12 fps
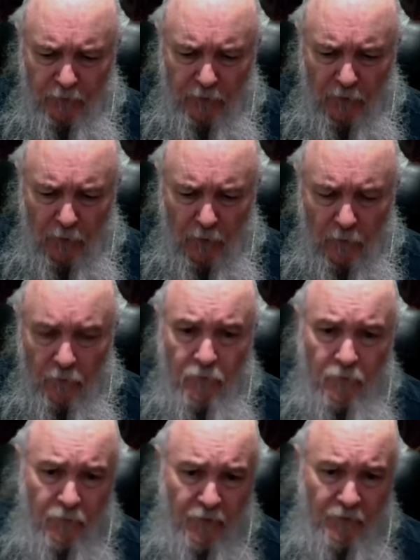so
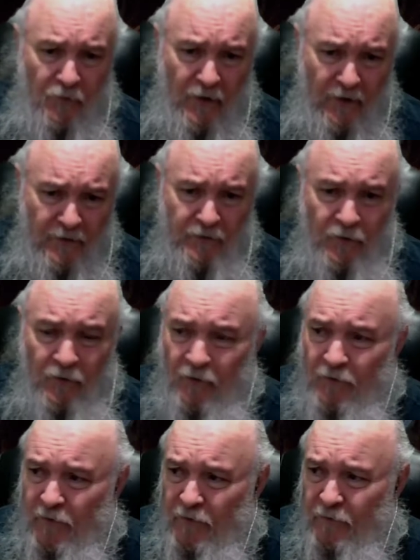before I
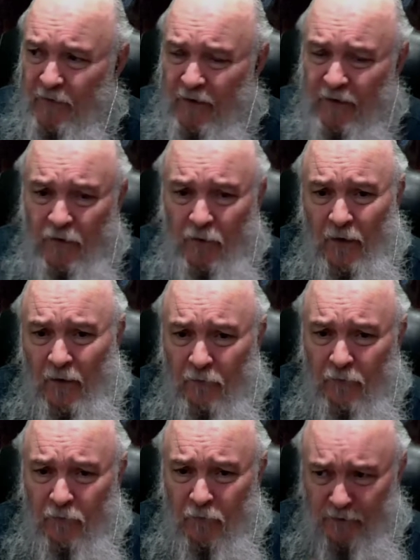started this video, I
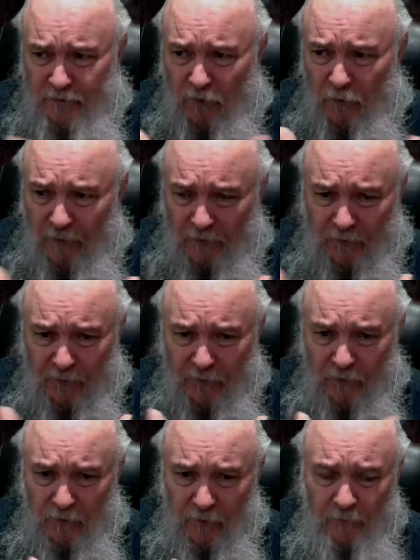was going
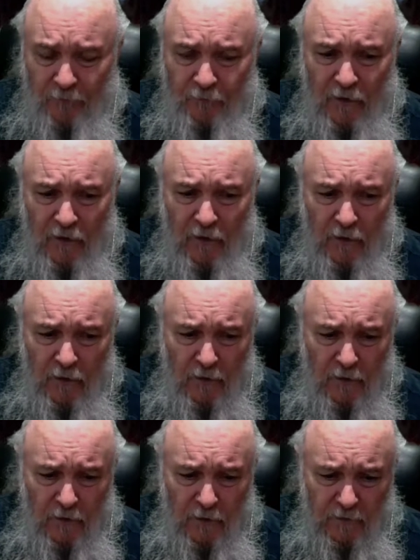through
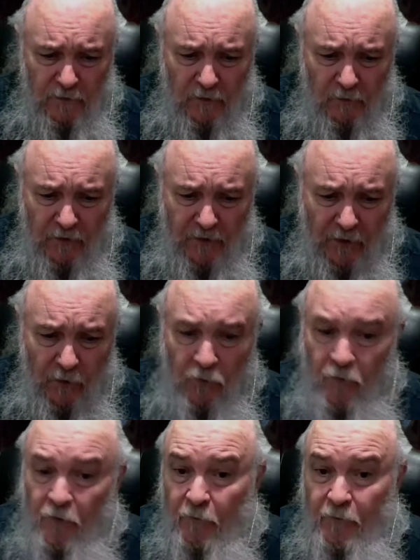some of the
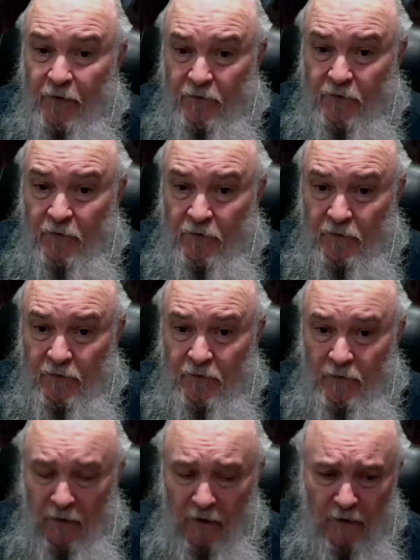older pictures
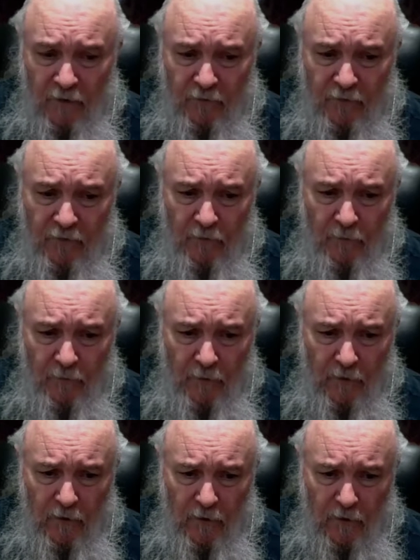of
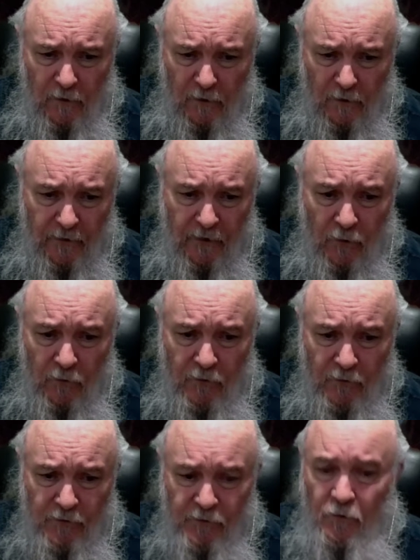the
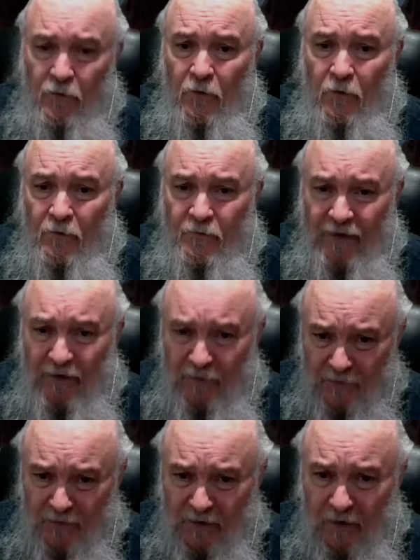older circle
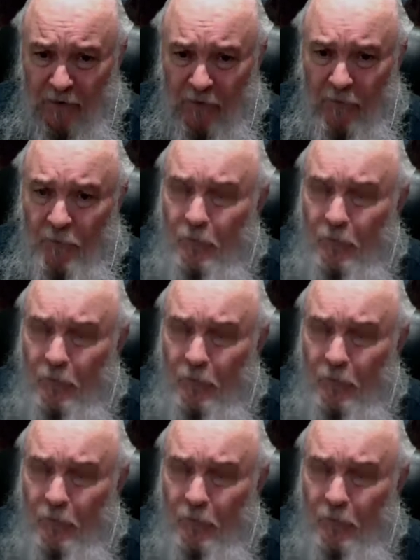down south